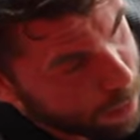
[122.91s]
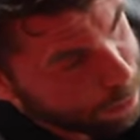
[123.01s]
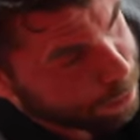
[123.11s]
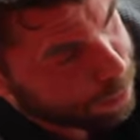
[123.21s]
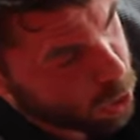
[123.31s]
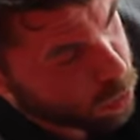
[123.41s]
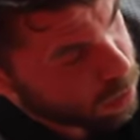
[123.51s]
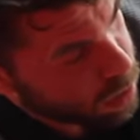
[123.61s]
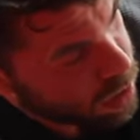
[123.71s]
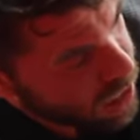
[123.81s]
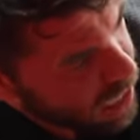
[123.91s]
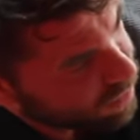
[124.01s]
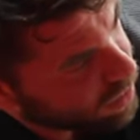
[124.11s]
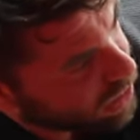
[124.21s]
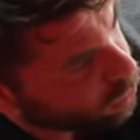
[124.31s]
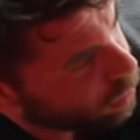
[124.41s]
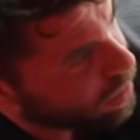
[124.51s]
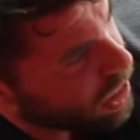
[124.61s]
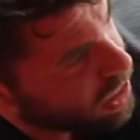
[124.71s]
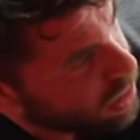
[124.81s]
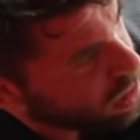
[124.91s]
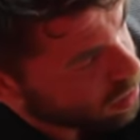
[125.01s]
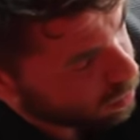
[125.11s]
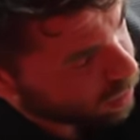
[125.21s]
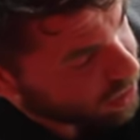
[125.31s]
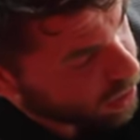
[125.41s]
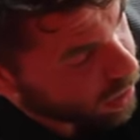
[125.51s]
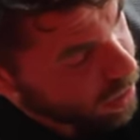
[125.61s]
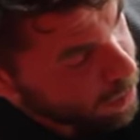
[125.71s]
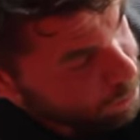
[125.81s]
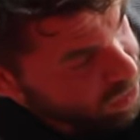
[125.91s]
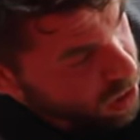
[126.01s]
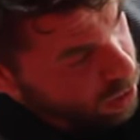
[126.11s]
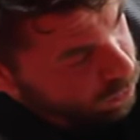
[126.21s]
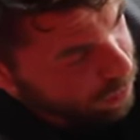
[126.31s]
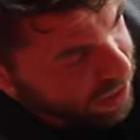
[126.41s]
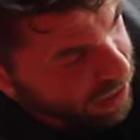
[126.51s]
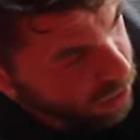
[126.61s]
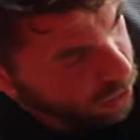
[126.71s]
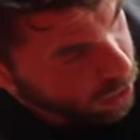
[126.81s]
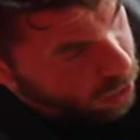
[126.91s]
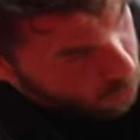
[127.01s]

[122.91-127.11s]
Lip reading: up, boom. And I've got the grip that I need, right there. From here,